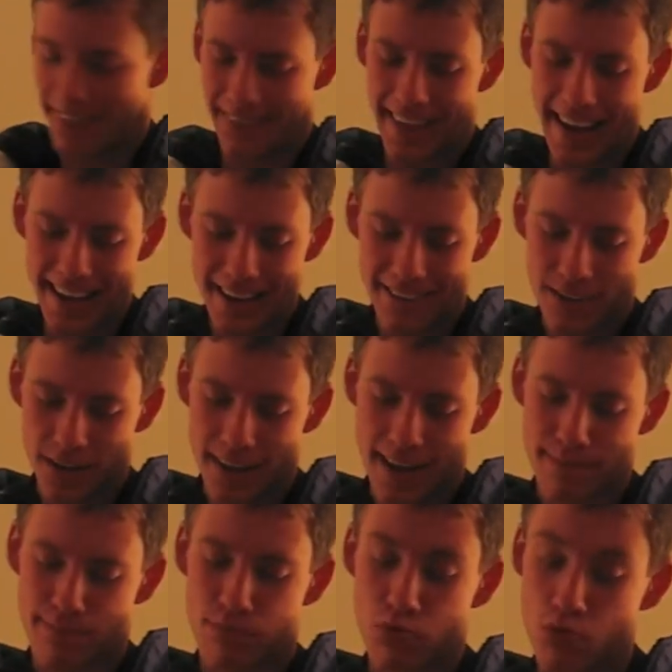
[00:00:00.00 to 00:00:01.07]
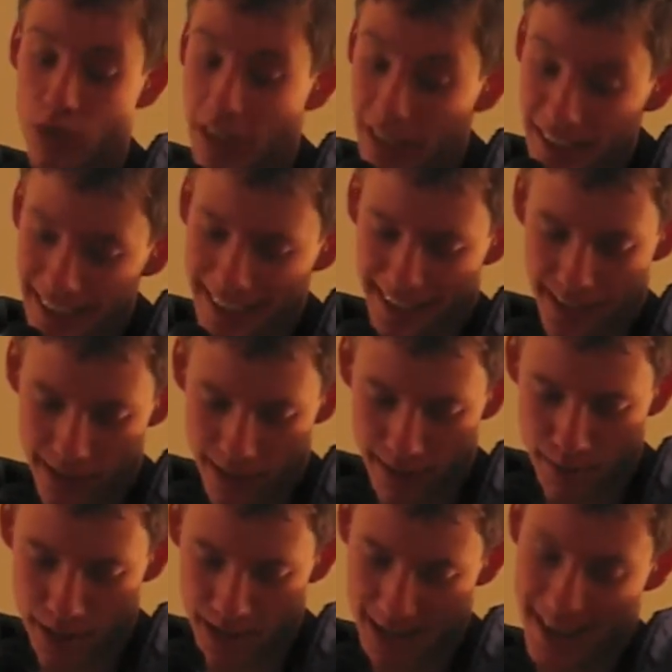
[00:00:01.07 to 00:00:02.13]
Thank you for that brilliant
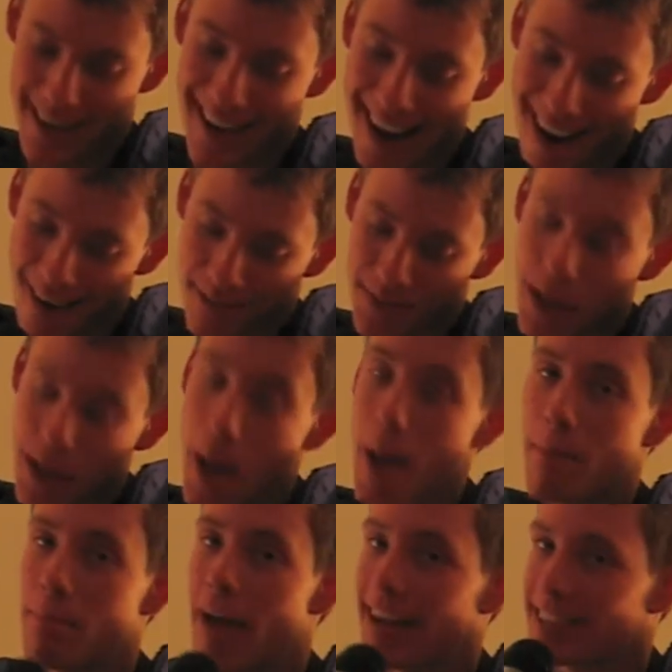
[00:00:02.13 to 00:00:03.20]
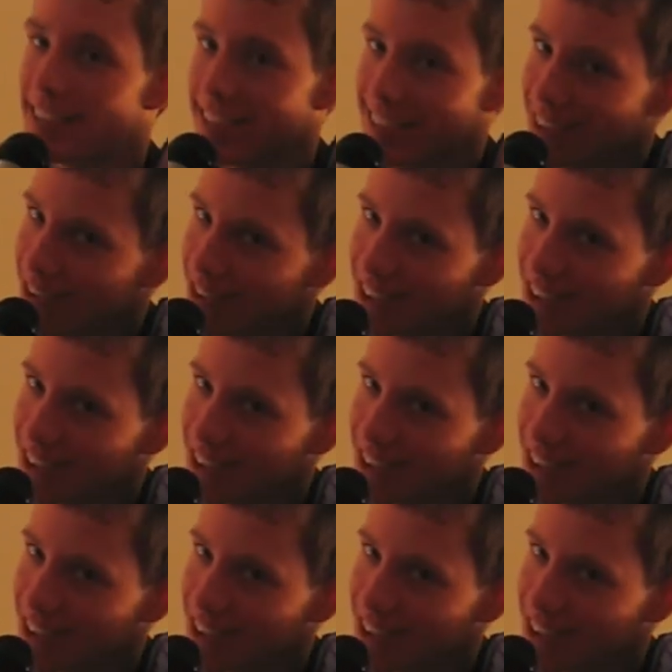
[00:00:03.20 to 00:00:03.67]
description. Now, back to you in the